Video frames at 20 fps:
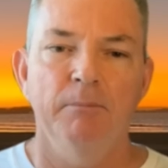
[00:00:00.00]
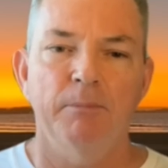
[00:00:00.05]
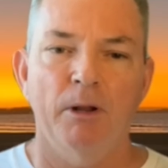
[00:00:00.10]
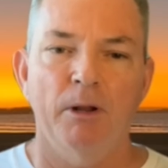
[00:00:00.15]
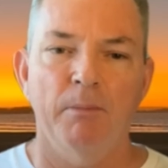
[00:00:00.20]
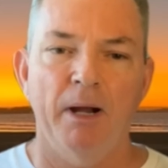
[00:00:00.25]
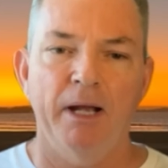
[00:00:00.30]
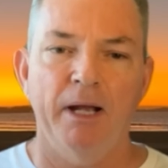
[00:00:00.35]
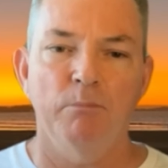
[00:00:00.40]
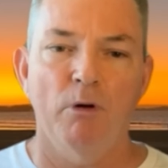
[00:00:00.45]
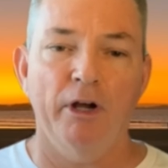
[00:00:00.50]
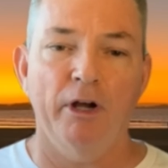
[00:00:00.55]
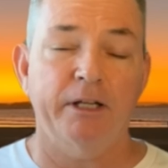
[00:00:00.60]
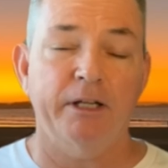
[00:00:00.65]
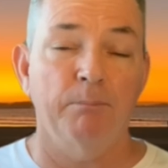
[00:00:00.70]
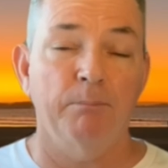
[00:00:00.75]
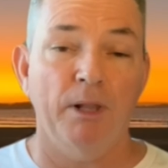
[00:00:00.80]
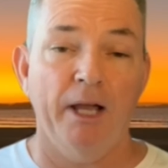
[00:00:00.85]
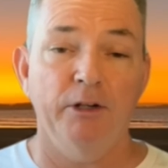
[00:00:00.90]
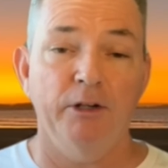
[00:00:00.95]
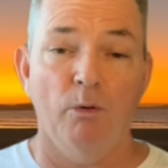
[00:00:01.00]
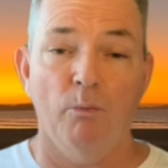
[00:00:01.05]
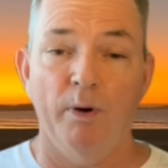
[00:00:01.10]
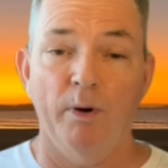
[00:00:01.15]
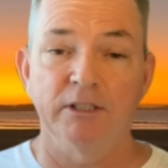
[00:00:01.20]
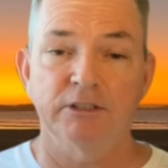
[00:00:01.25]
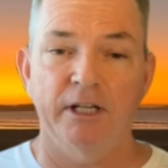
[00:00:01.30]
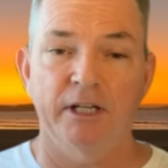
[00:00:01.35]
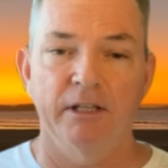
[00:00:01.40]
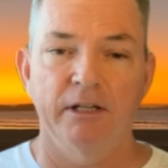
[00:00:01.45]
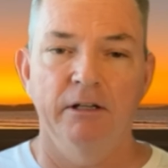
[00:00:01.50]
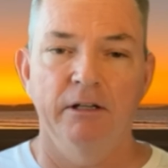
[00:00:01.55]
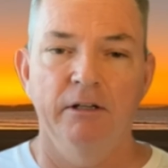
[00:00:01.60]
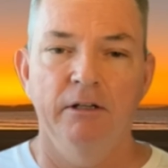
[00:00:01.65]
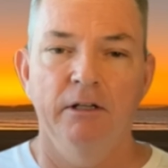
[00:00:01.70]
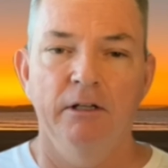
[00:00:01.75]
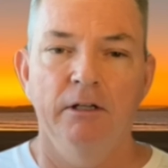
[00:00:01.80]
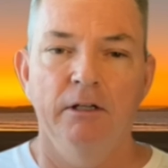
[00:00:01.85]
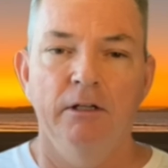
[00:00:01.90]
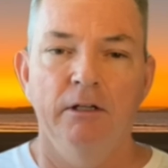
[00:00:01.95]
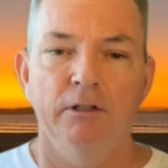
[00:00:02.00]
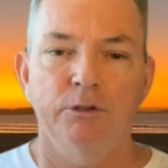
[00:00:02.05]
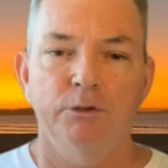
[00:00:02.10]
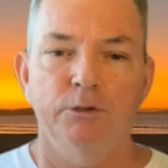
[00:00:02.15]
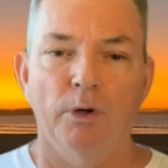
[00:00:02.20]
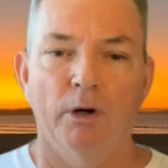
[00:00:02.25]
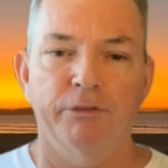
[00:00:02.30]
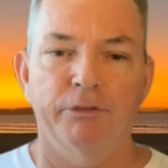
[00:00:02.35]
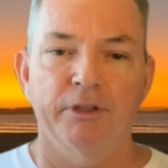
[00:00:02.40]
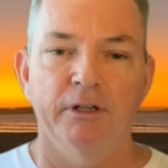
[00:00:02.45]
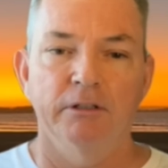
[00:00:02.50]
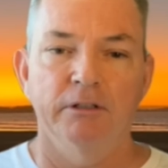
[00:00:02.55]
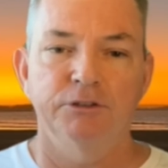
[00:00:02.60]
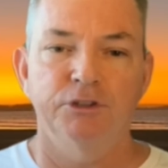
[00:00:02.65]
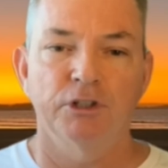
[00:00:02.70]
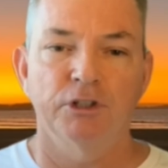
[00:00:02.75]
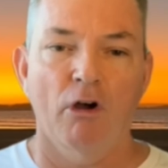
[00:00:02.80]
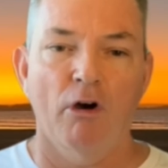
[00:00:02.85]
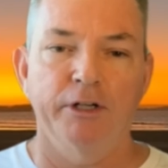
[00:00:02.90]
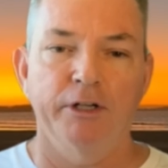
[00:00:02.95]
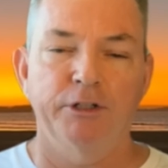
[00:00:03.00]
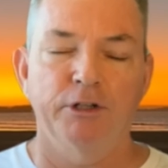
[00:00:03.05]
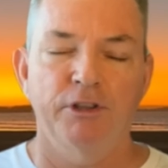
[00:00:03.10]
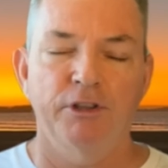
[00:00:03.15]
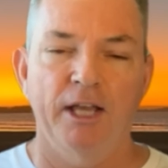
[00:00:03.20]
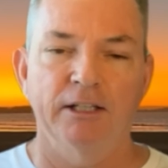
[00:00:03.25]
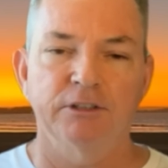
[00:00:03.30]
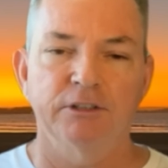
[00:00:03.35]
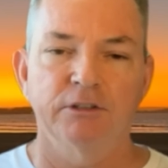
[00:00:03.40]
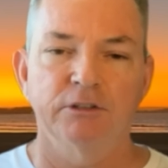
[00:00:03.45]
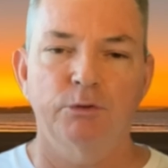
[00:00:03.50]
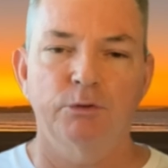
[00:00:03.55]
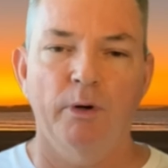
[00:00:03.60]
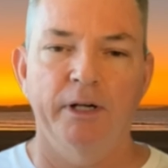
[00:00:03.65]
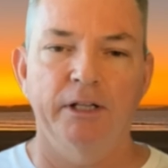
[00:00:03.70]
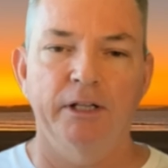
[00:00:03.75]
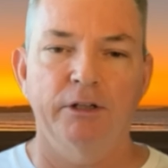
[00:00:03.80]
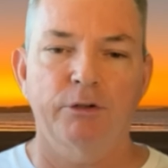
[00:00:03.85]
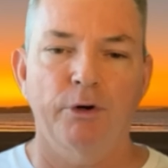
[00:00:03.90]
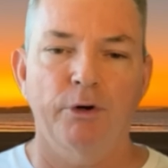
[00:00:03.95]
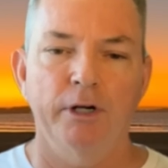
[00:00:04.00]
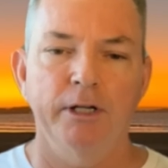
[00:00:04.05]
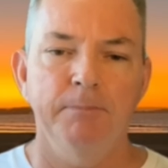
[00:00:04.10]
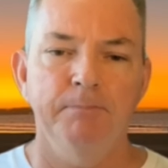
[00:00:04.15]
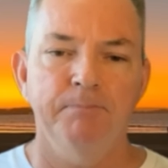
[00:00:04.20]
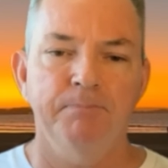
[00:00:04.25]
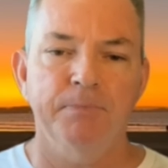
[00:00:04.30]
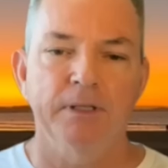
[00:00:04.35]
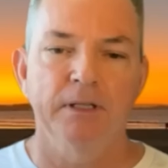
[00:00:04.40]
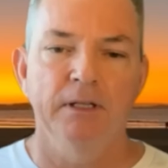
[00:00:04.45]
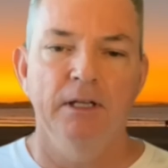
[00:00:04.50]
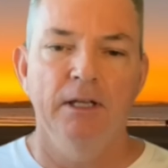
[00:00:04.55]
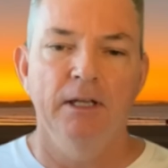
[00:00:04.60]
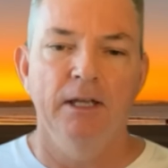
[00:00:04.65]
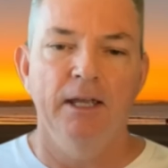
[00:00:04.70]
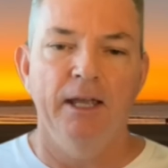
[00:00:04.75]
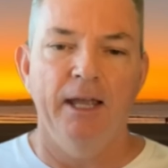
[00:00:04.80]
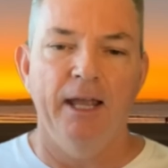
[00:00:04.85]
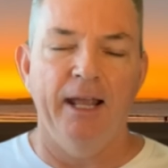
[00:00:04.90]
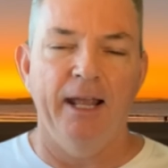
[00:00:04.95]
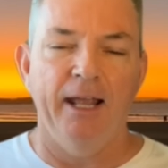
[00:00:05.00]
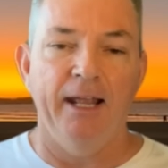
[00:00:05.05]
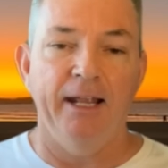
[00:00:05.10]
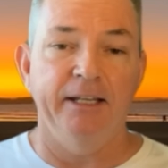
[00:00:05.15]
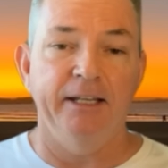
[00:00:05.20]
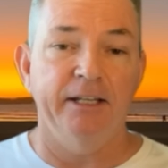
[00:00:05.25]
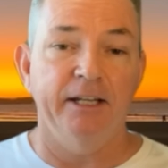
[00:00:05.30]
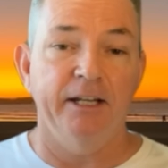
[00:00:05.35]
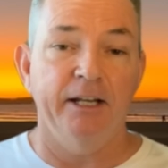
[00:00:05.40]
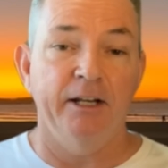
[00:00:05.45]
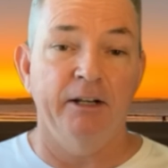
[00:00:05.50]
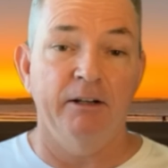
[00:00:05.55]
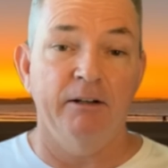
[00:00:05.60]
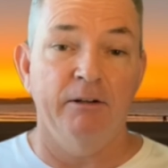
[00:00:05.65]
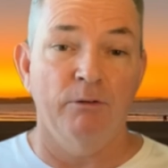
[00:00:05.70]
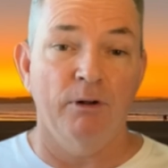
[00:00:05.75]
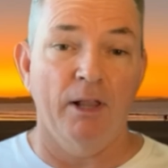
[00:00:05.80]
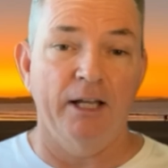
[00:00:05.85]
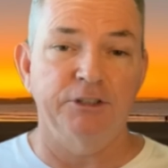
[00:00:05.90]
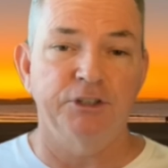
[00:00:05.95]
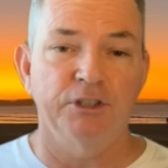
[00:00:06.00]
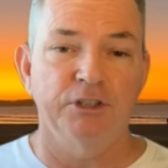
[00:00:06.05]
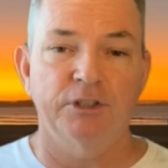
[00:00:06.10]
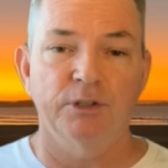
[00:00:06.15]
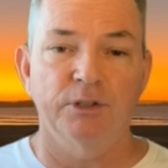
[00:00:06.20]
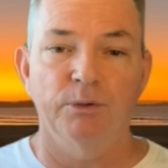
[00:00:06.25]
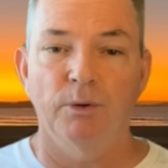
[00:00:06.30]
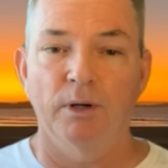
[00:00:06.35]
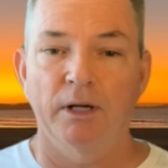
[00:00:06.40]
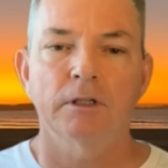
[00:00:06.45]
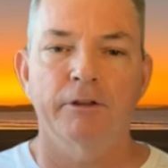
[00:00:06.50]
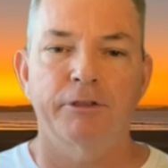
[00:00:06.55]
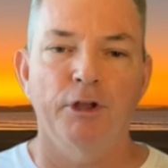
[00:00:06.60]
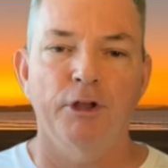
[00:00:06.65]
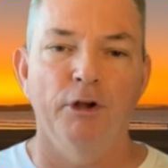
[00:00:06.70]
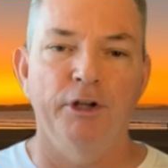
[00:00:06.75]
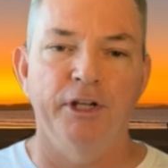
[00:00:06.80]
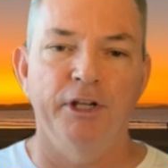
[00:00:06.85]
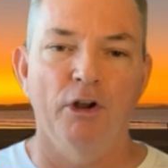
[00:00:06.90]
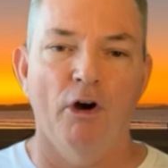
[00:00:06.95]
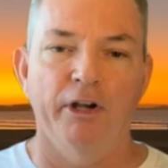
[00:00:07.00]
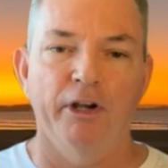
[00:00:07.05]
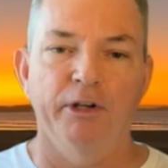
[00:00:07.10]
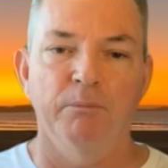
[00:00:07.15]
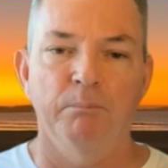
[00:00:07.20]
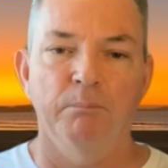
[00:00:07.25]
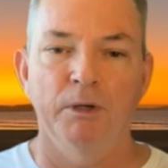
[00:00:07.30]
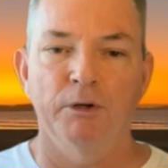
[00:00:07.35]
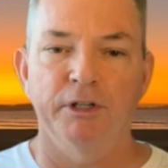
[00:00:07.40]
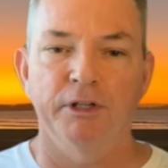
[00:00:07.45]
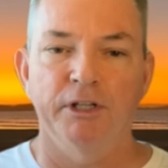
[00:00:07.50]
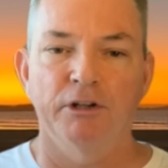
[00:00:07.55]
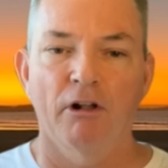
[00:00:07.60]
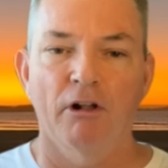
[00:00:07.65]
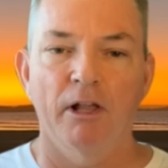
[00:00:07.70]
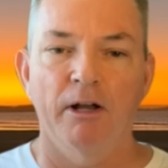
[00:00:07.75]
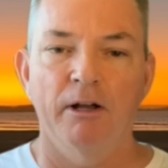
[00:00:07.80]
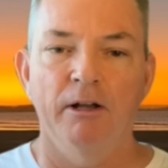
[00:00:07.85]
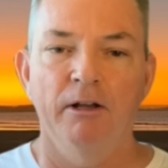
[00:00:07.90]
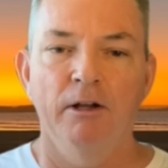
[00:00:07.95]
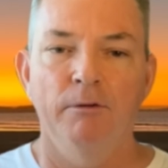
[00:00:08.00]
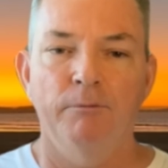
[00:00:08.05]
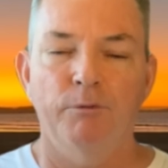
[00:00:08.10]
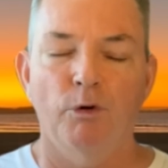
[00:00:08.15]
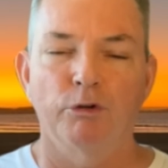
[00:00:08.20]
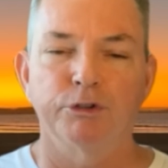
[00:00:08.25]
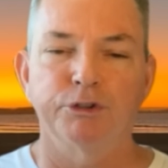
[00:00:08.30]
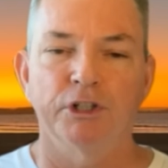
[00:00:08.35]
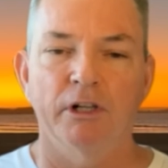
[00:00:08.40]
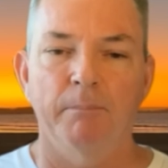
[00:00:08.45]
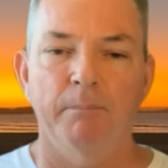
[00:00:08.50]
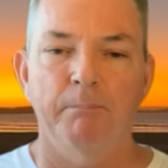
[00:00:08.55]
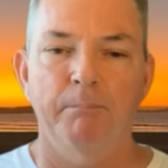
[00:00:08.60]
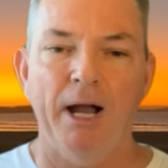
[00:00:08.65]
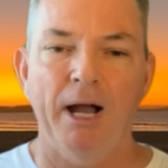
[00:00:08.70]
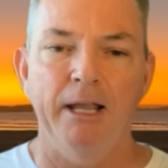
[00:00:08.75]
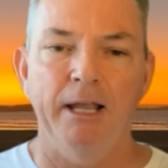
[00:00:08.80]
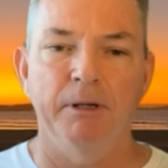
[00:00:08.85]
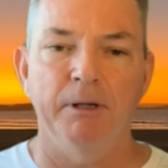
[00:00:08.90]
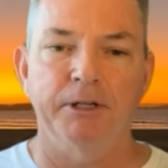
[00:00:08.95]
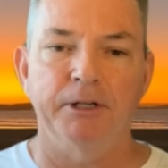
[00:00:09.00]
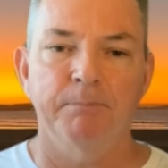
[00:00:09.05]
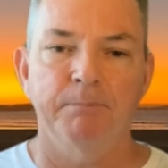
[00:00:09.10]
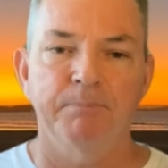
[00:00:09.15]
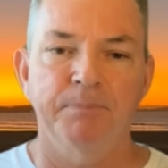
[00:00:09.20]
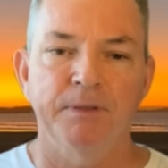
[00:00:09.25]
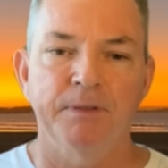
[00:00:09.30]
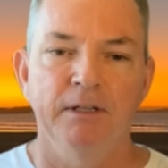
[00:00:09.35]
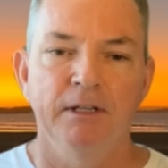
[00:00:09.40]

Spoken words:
But I made my complaint on Wednesday, the 12th of July 2023, and in relation to a $39 million fraudulent payment.